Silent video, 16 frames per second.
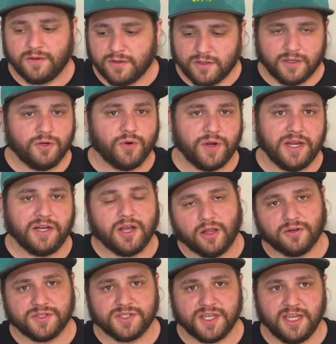green
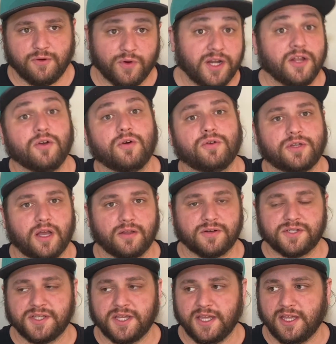color scheme, green and gold color
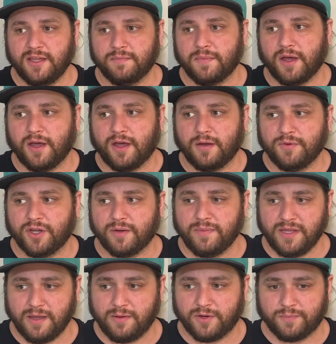scheme. You're gonna
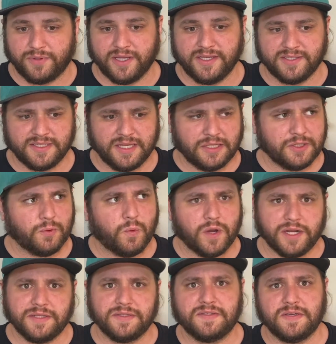be able to play Zelda 1
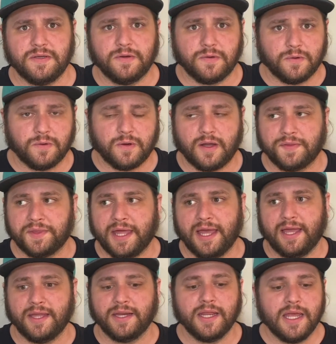and 2 on
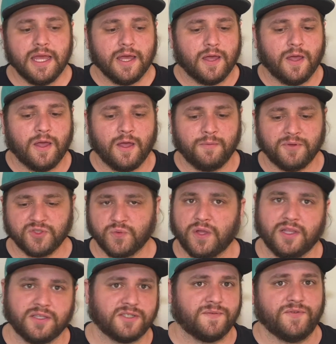that. As well
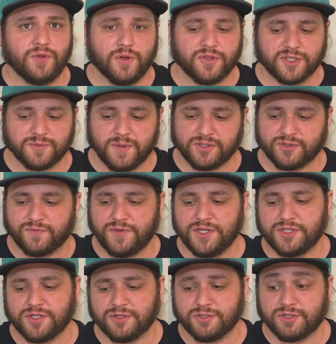as a few other special
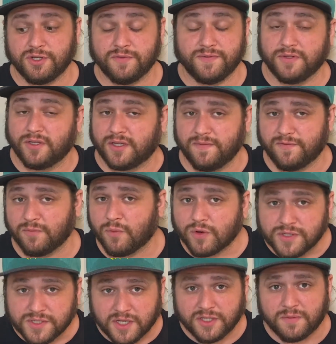features. So if you're looking for more
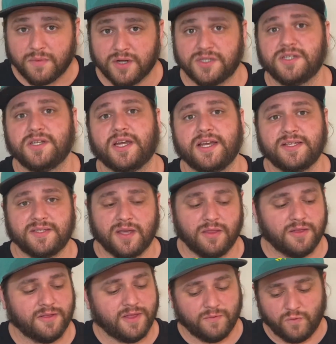Zelda merchandise
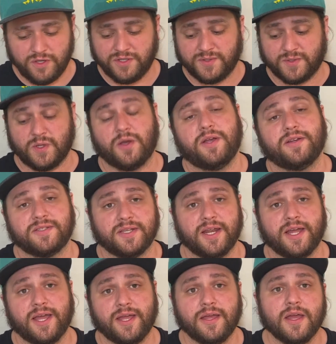other than what you saw here
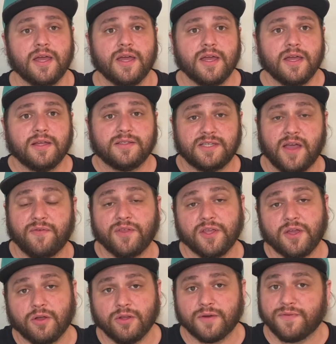today, definitely
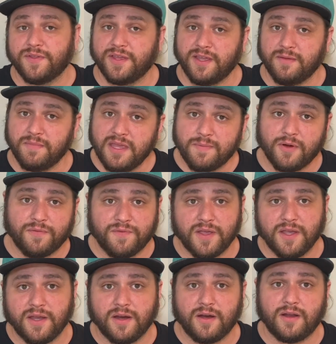go look for the Amiibo
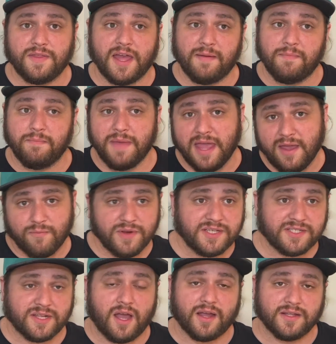figure that may
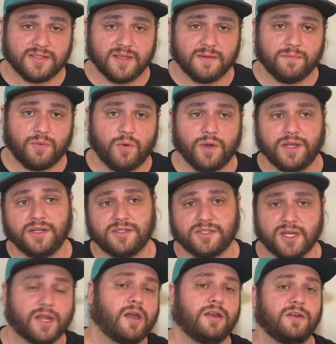restock at some point.
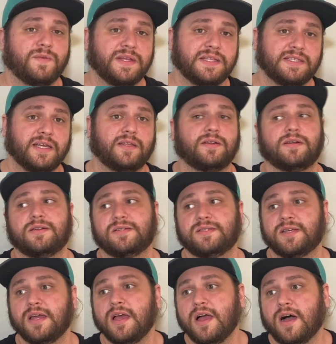Check out your retailers
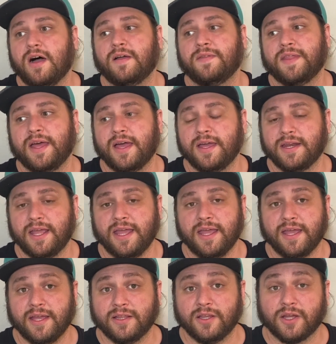on that
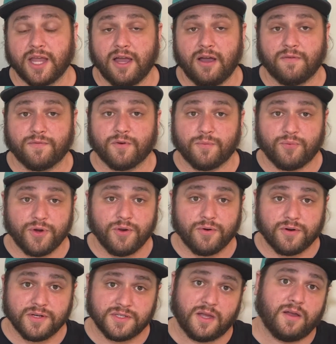and look out for
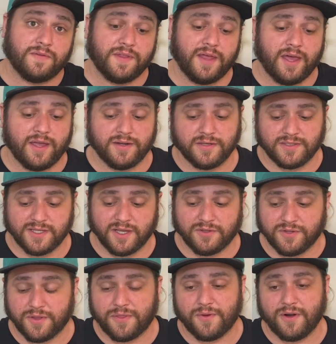pre-orders on that
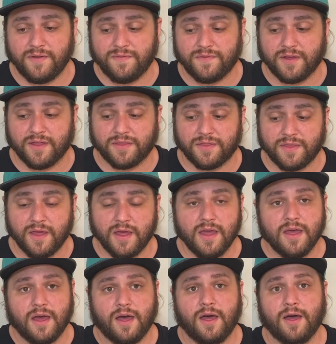Zelda 35th
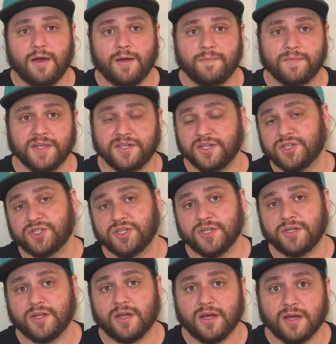
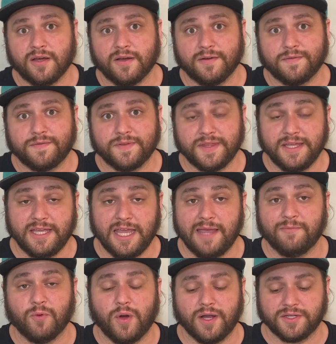edition of the Game
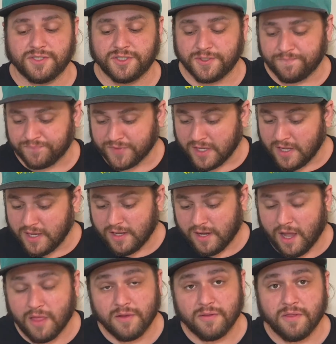& Watch.
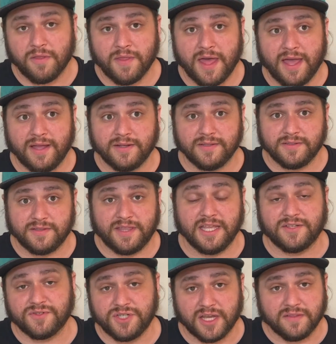Other than that, thanks
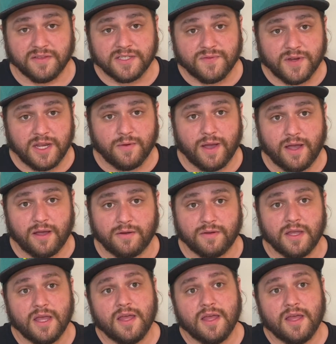for checking this video out.